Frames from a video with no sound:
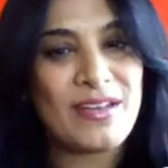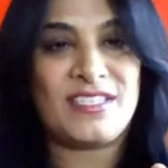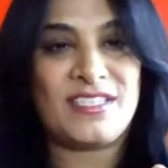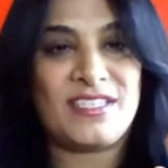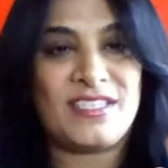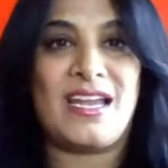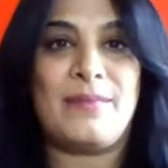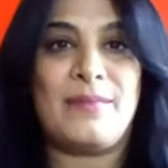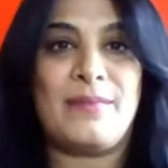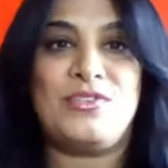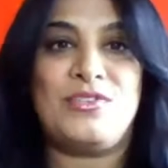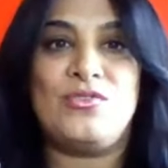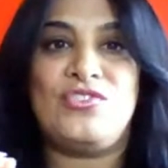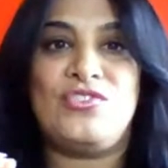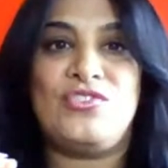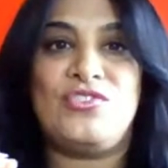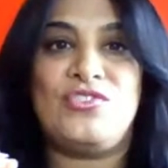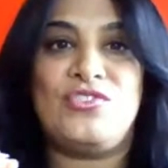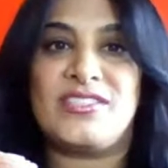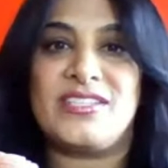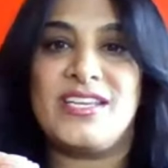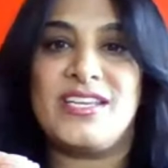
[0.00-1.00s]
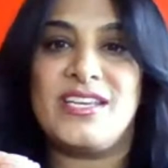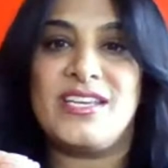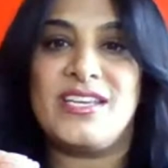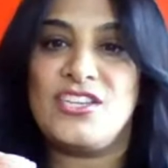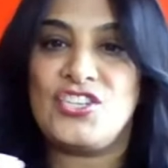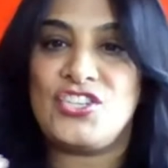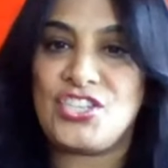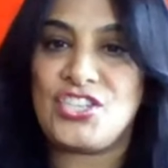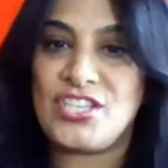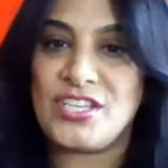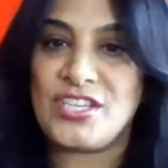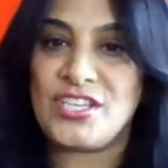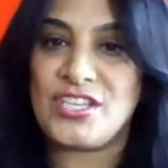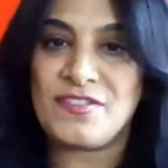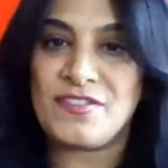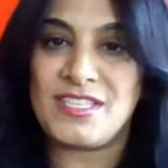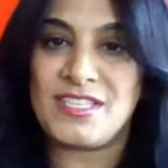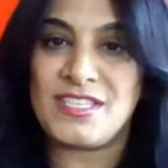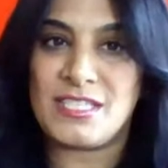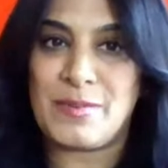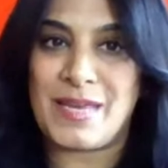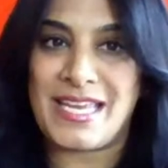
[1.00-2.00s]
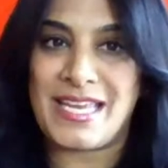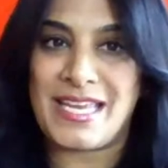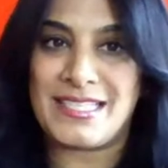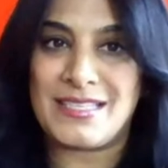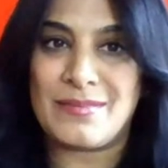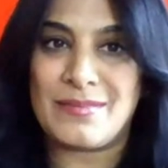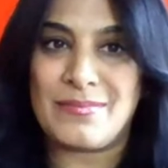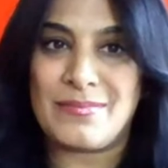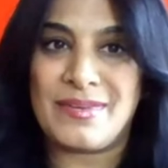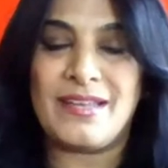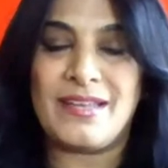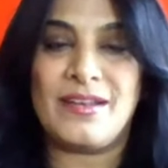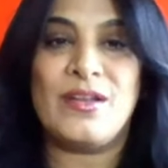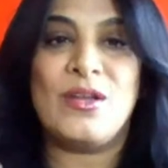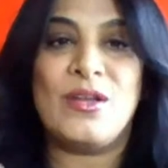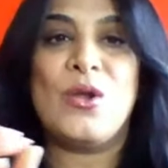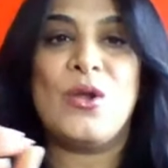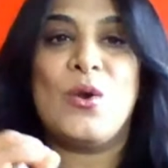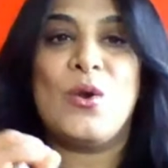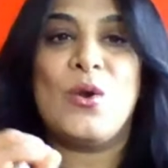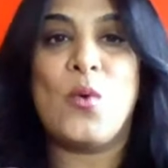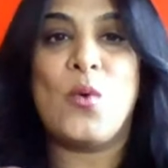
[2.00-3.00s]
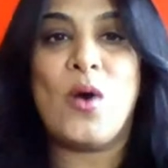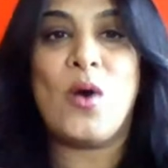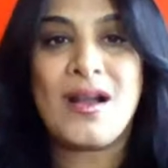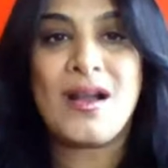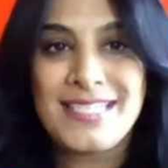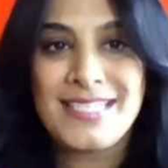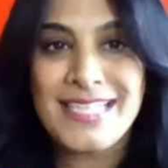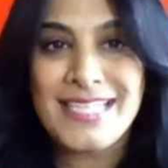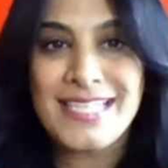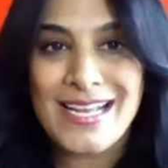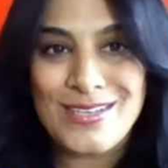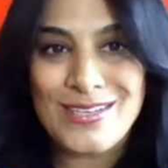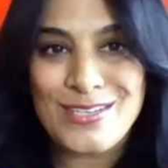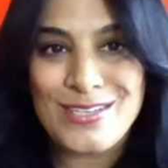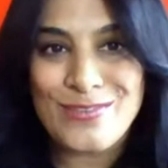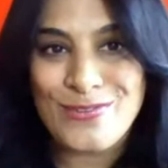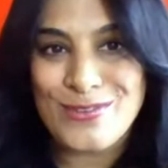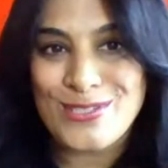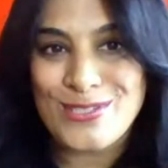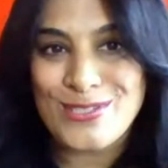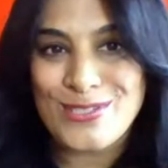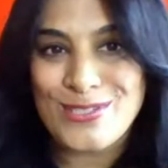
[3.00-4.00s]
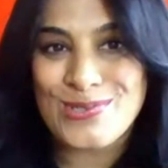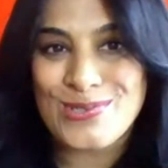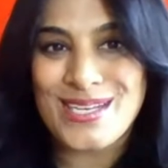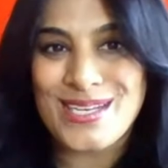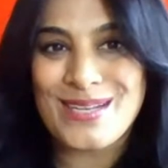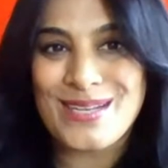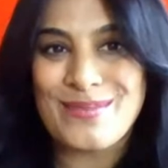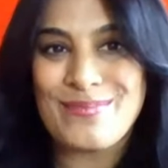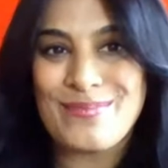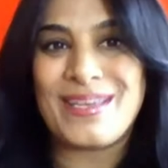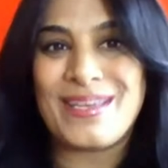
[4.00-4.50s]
of time to just shift the space a bit, walk down a different street a